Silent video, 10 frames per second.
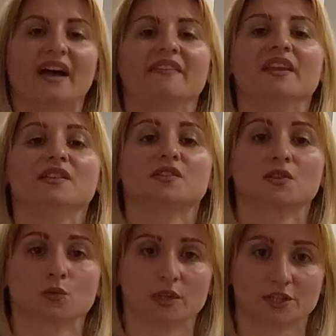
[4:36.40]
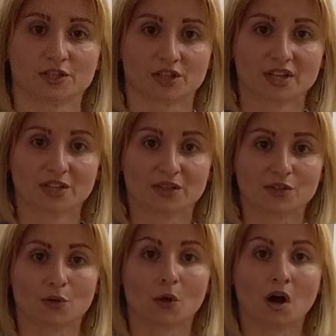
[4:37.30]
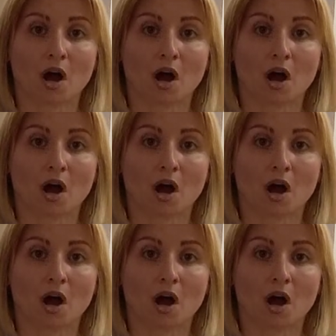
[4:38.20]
And then switch. So